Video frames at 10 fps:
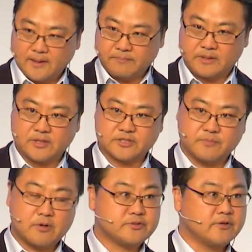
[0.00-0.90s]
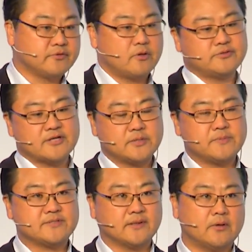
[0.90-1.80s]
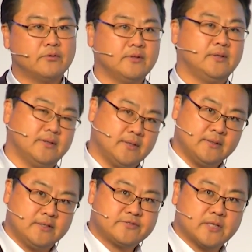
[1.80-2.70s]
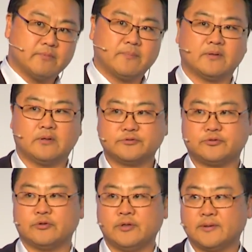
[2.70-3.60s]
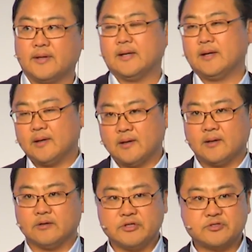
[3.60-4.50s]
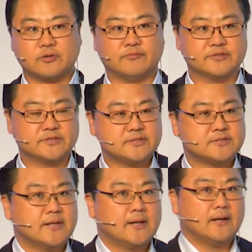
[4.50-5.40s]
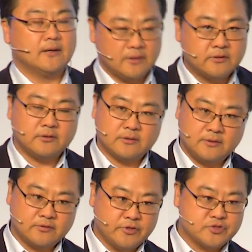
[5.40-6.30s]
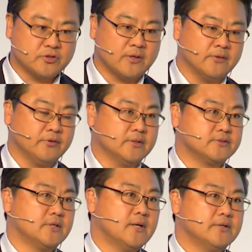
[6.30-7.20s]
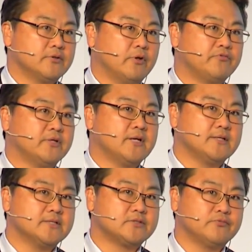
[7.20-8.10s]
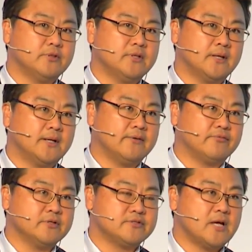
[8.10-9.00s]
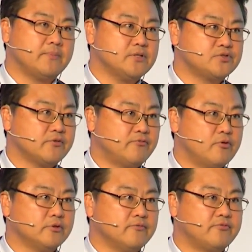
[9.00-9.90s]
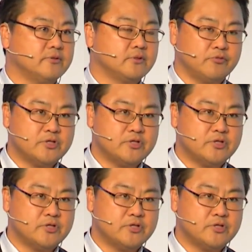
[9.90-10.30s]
because most of those SMEs not only in Istanbul but also in regional offices, in the regional areas. So what we did is we have established 4 different